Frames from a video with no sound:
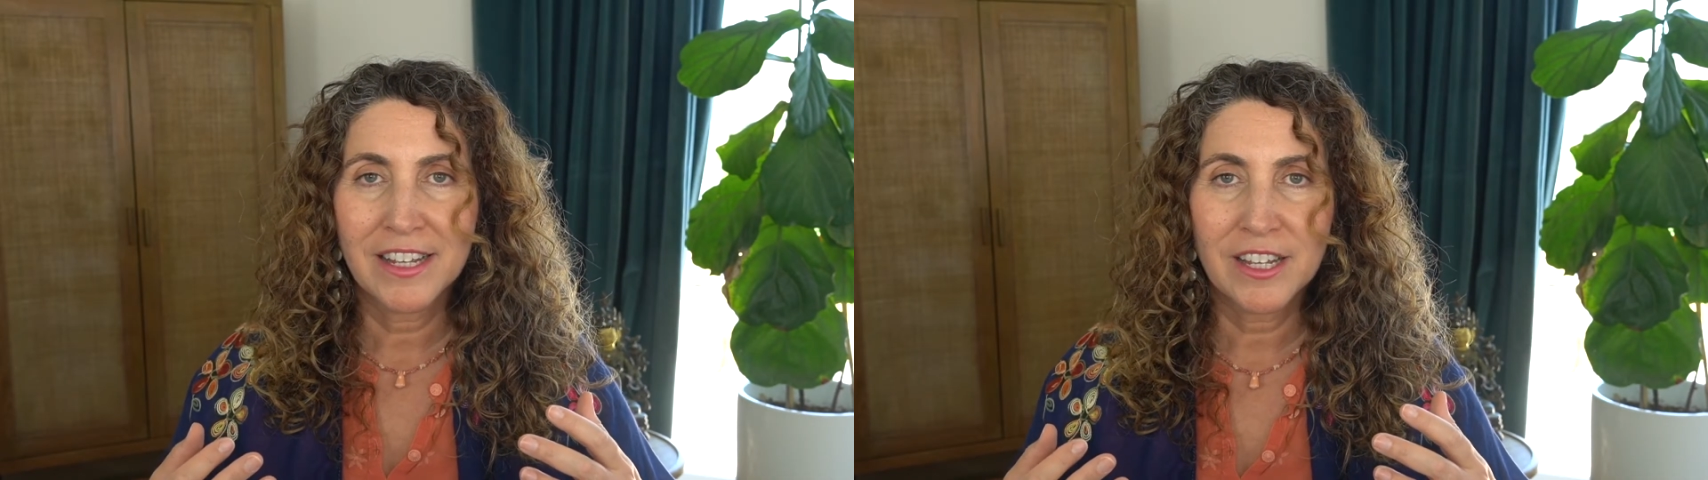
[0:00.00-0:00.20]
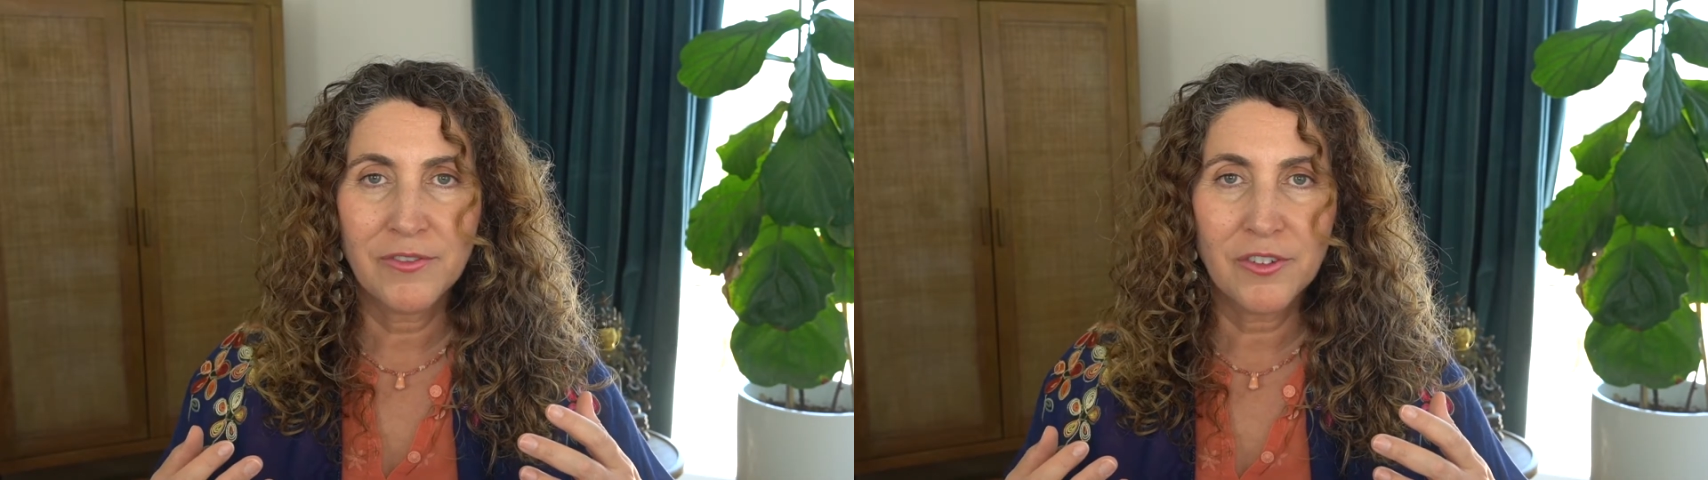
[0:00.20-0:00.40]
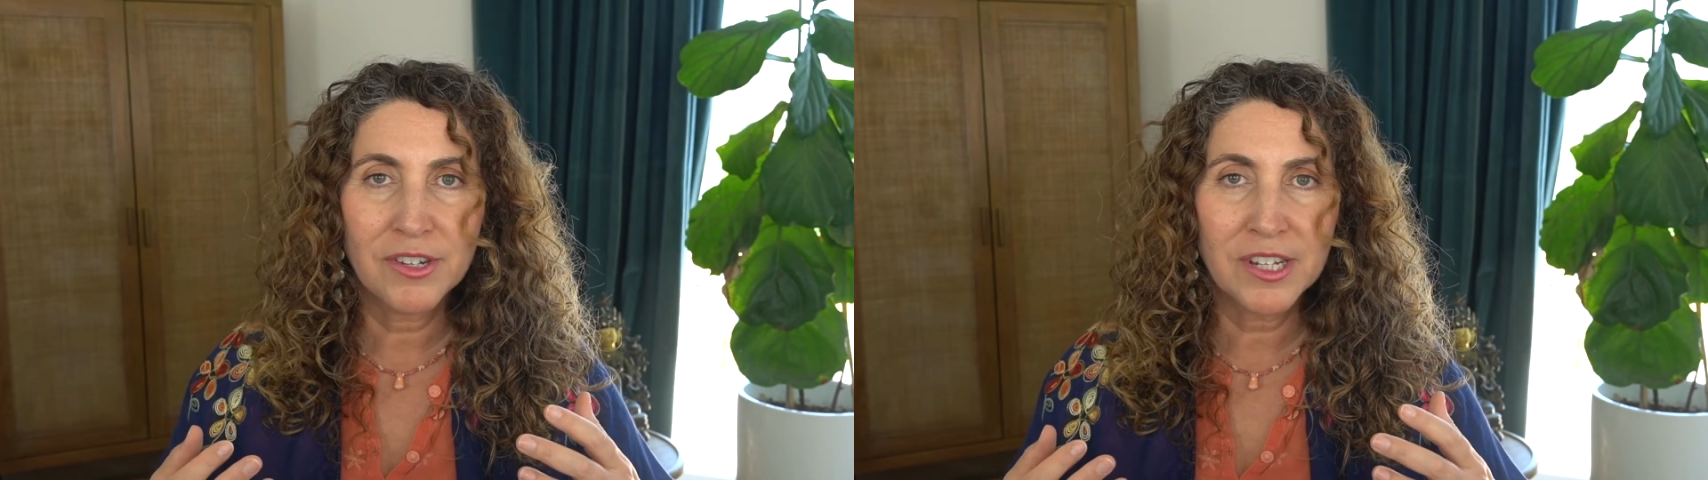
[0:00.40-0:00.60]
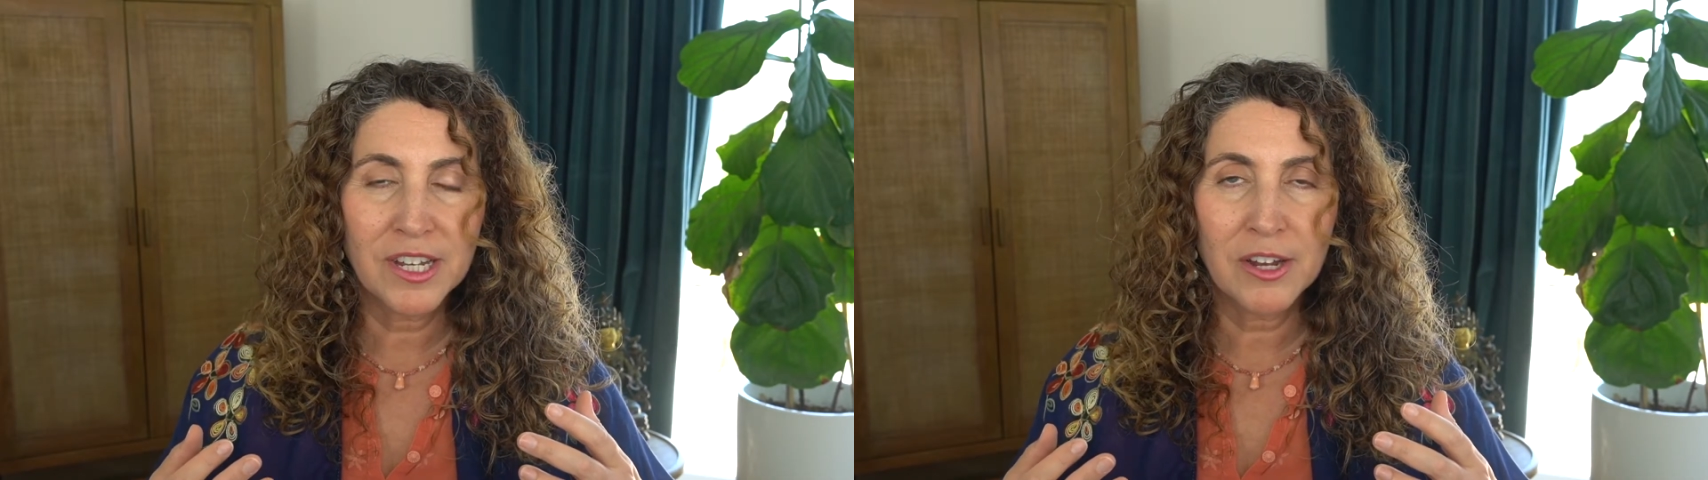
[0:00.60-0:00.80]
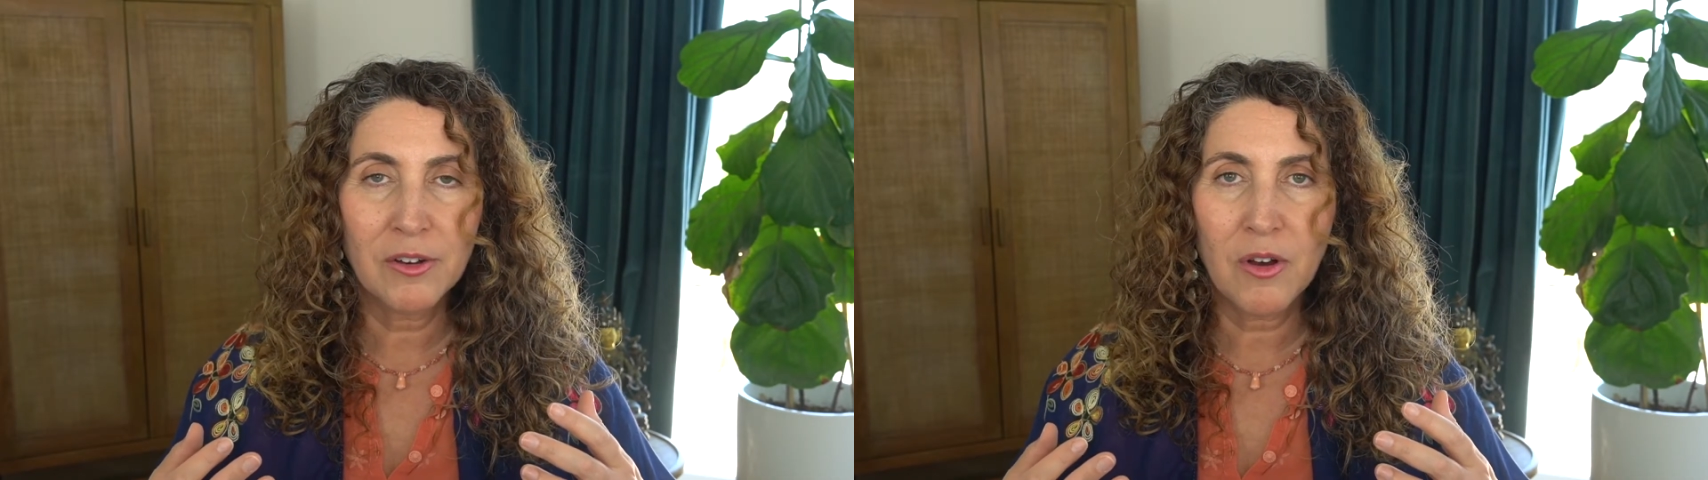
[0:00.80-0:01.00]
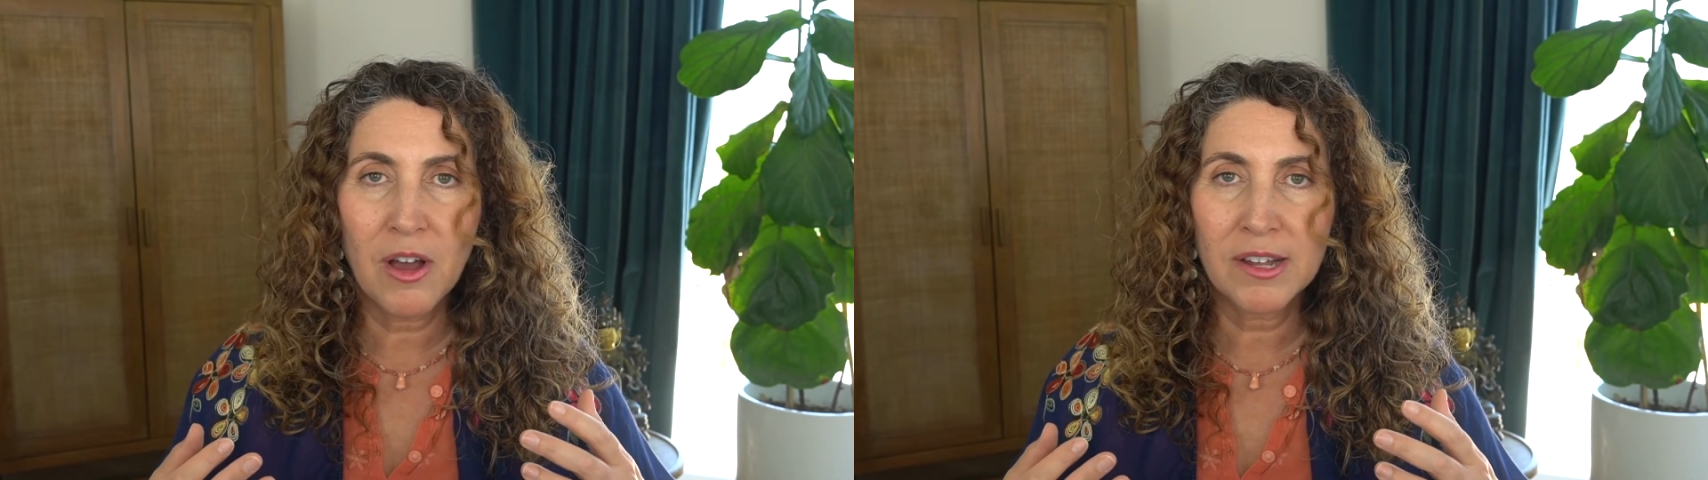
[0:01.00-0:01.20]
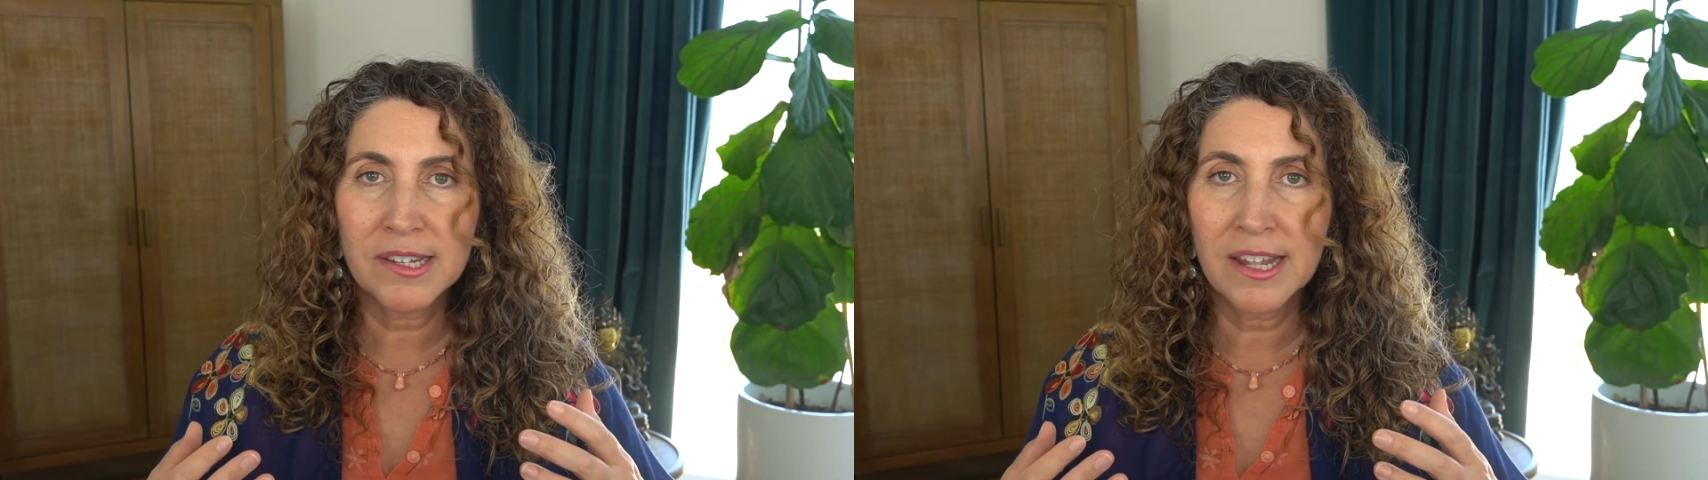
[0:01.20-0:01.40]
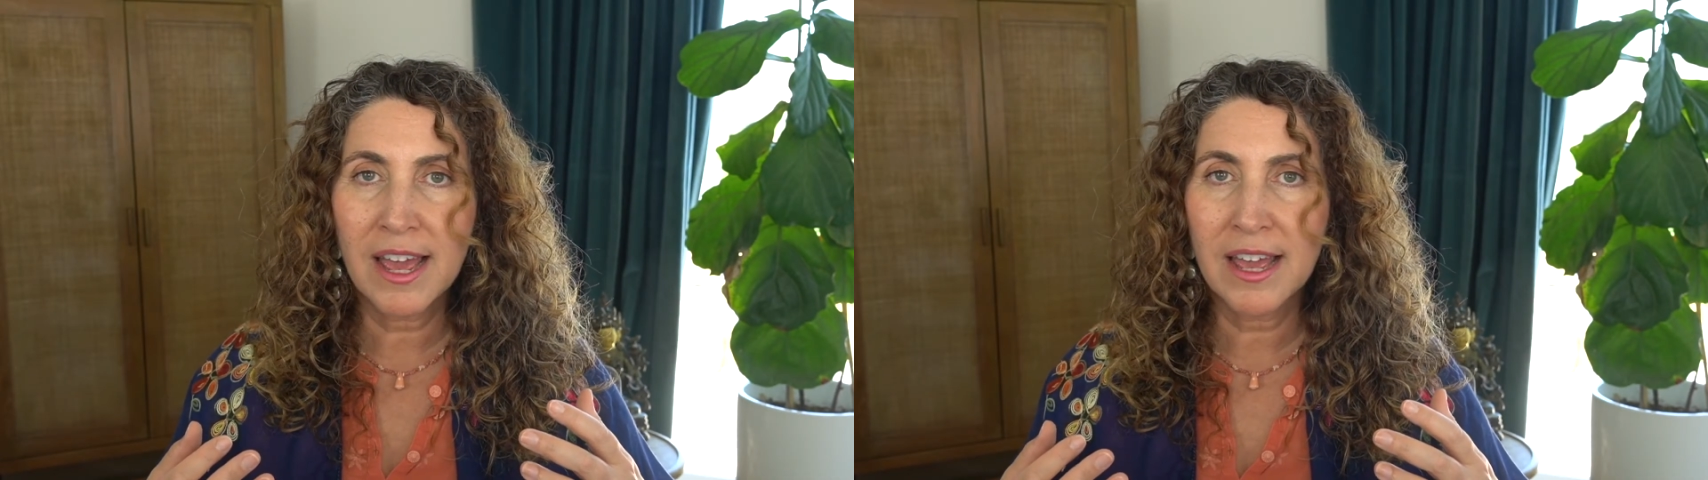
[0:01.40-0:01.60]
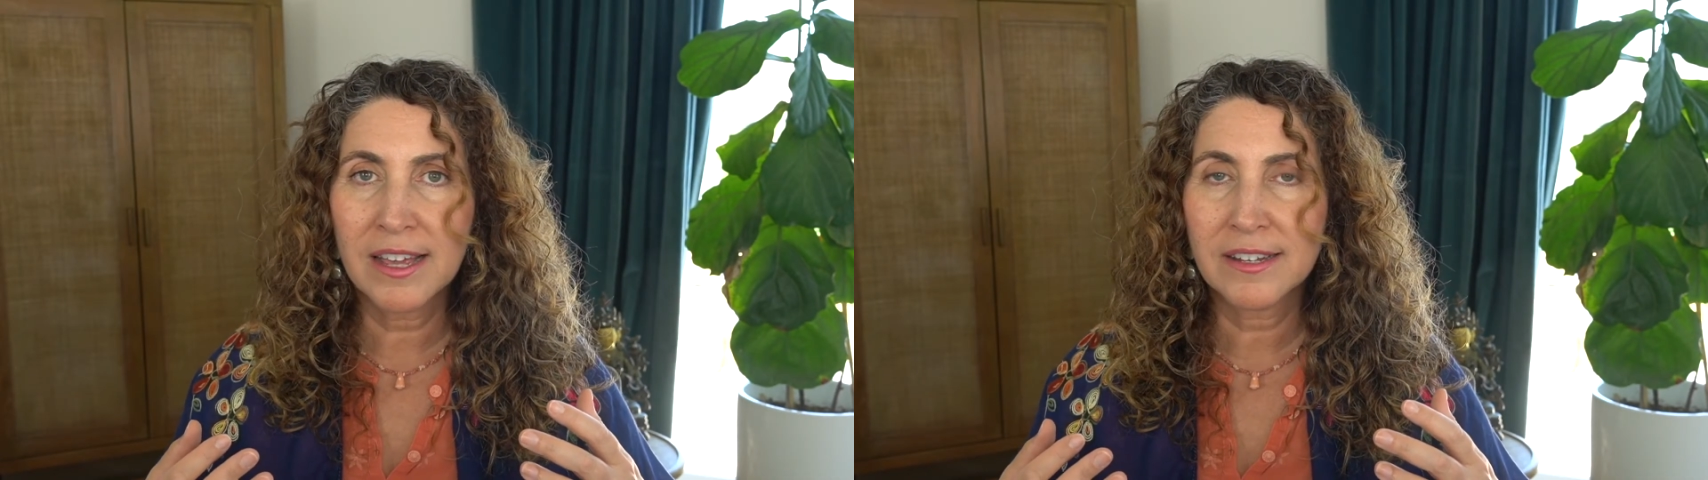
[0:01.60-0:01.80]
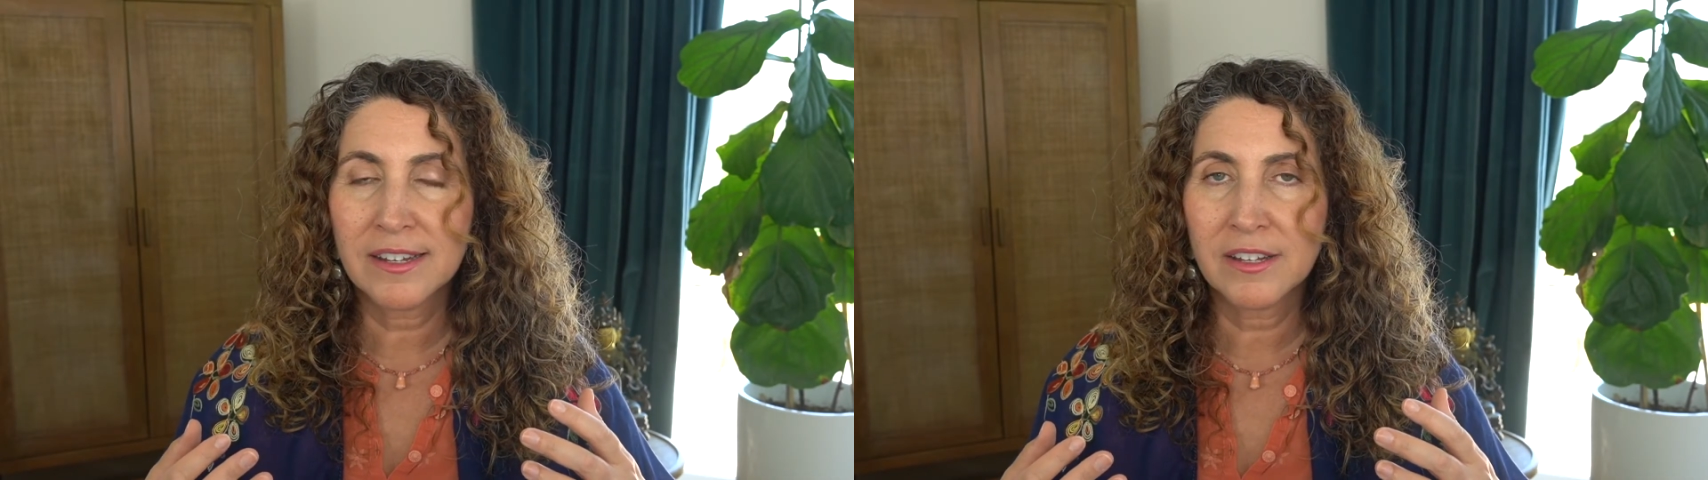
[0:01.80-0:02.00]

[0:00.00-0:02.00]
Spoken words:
If you're sitting cross-legged